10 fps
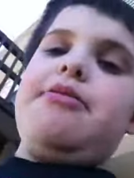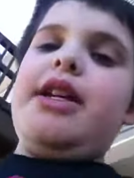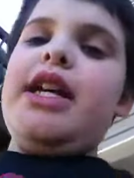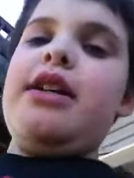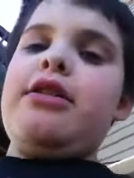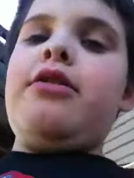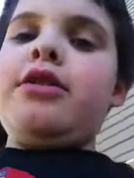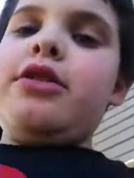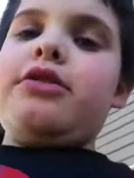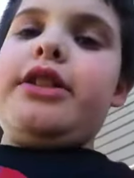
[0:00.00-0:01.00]
am now
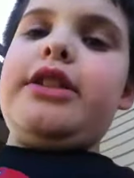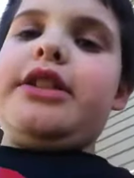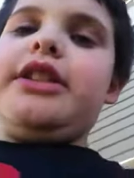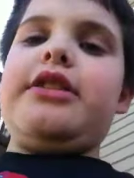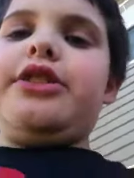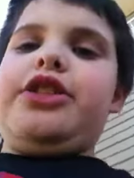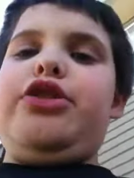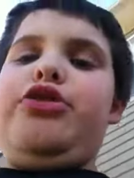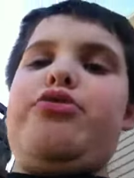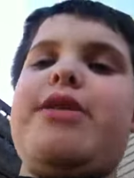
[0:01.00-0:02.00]
going to tell you